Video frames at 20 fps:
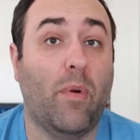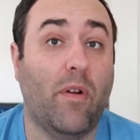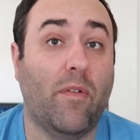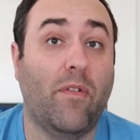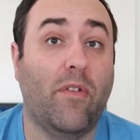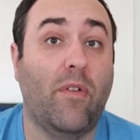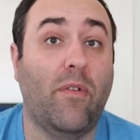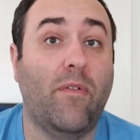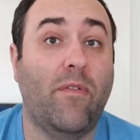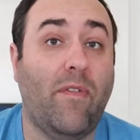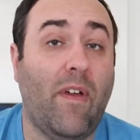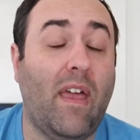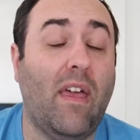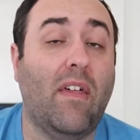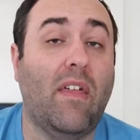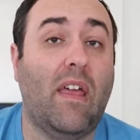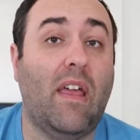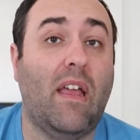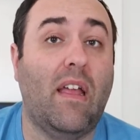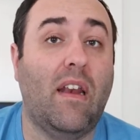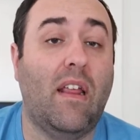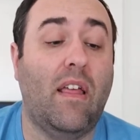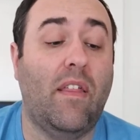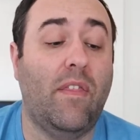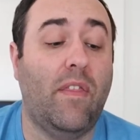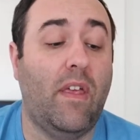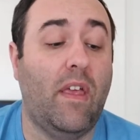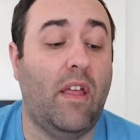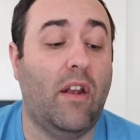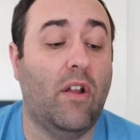perfume failing,
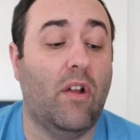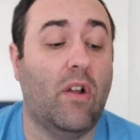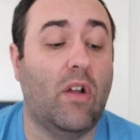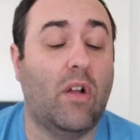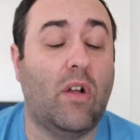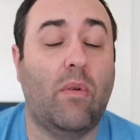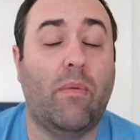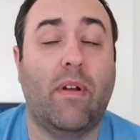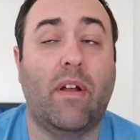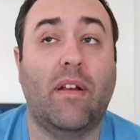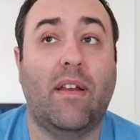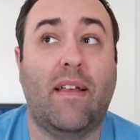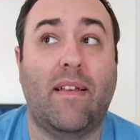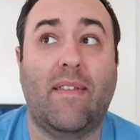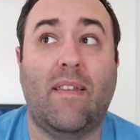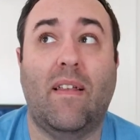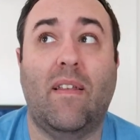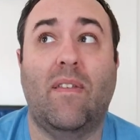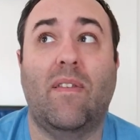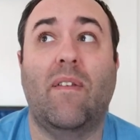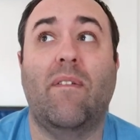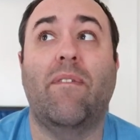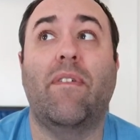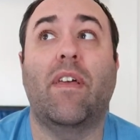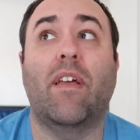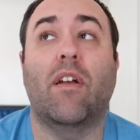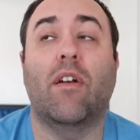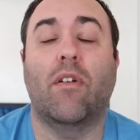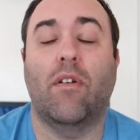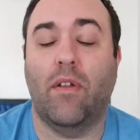and then her career takes a
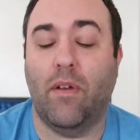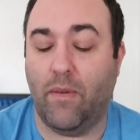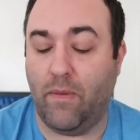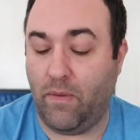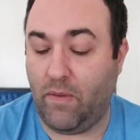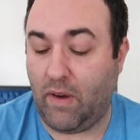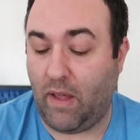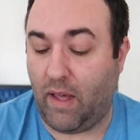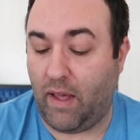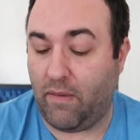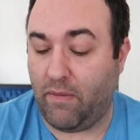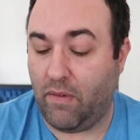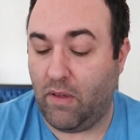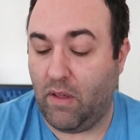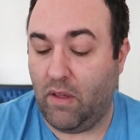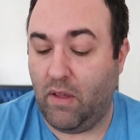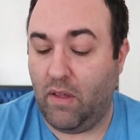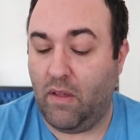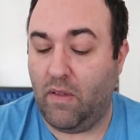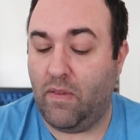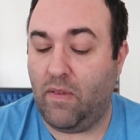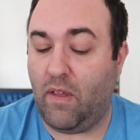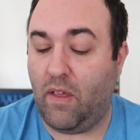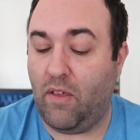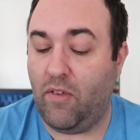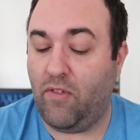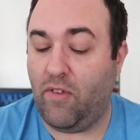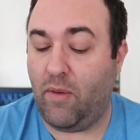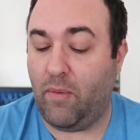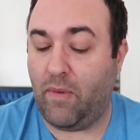severe nosedive.
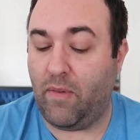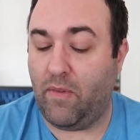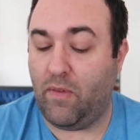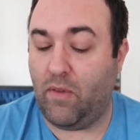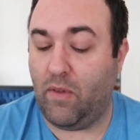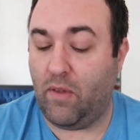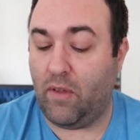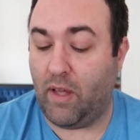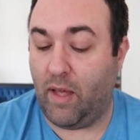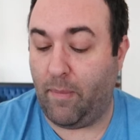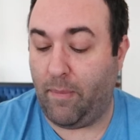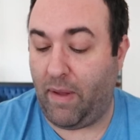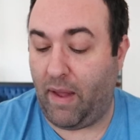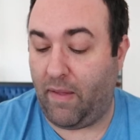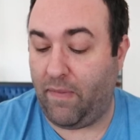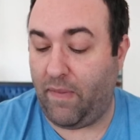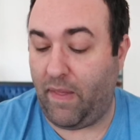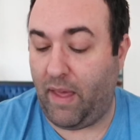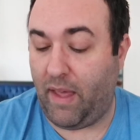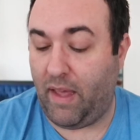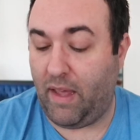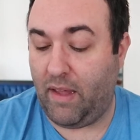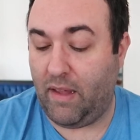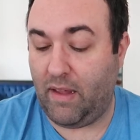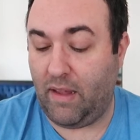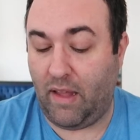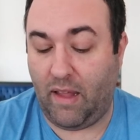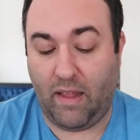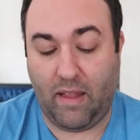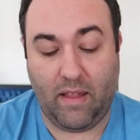So she wants to combat
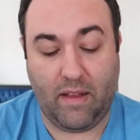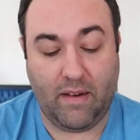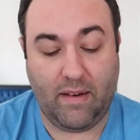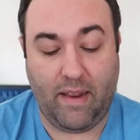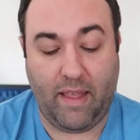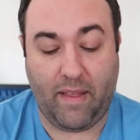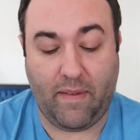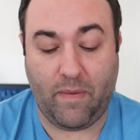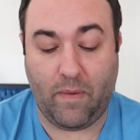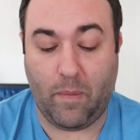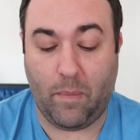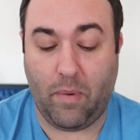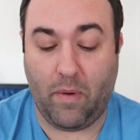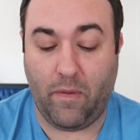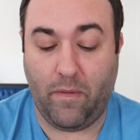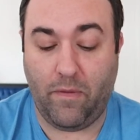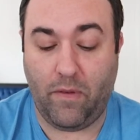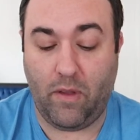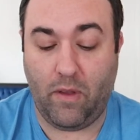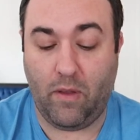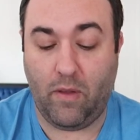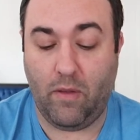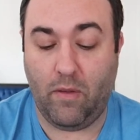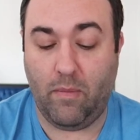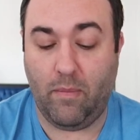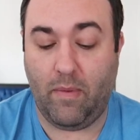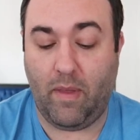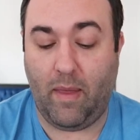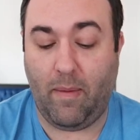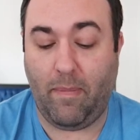that and takes the
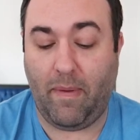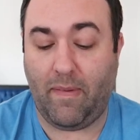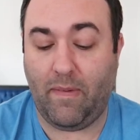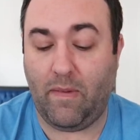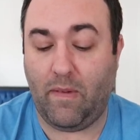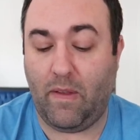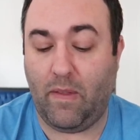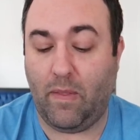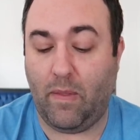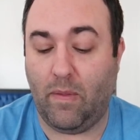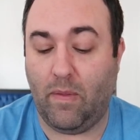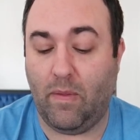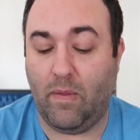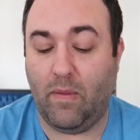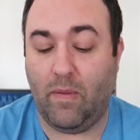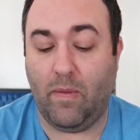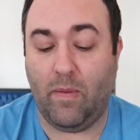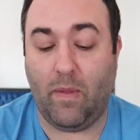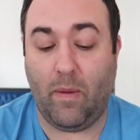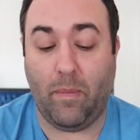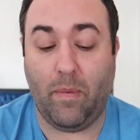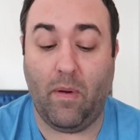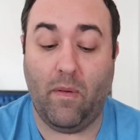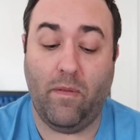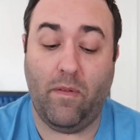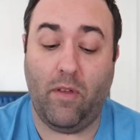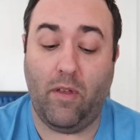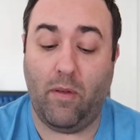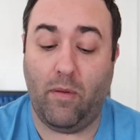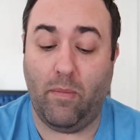perfume and basically the
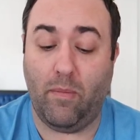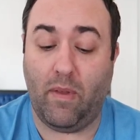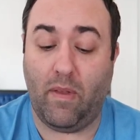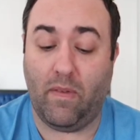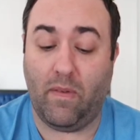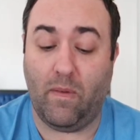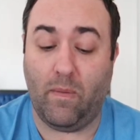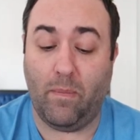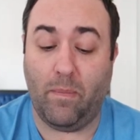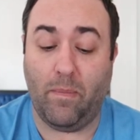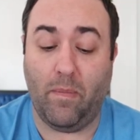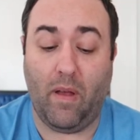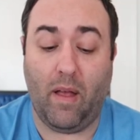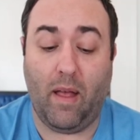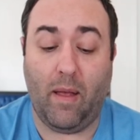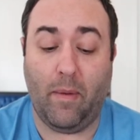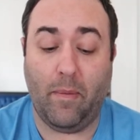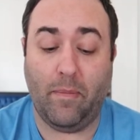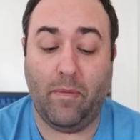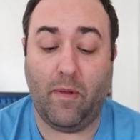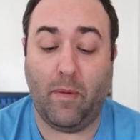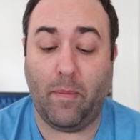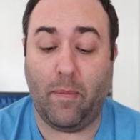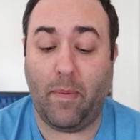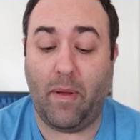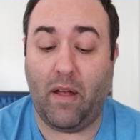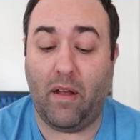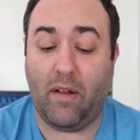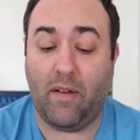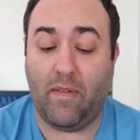perfume is a um,
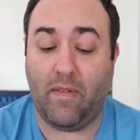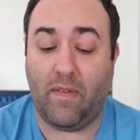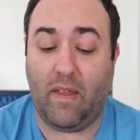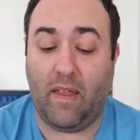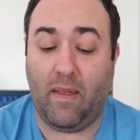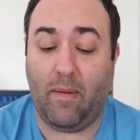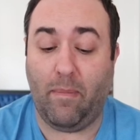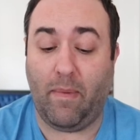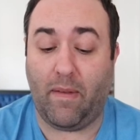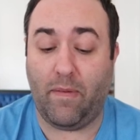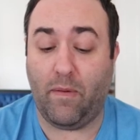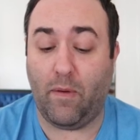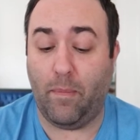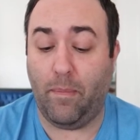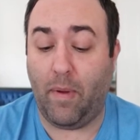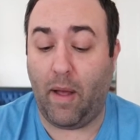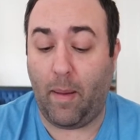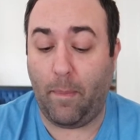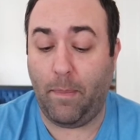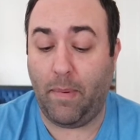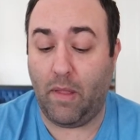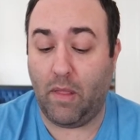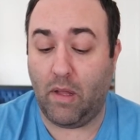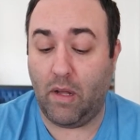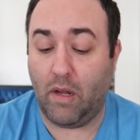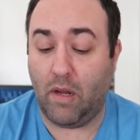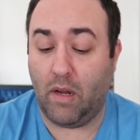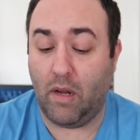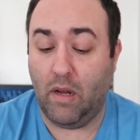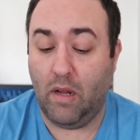superpower because it makes her
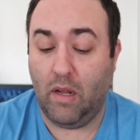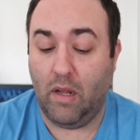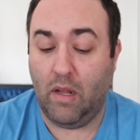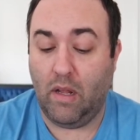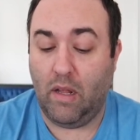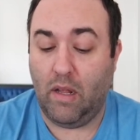popular.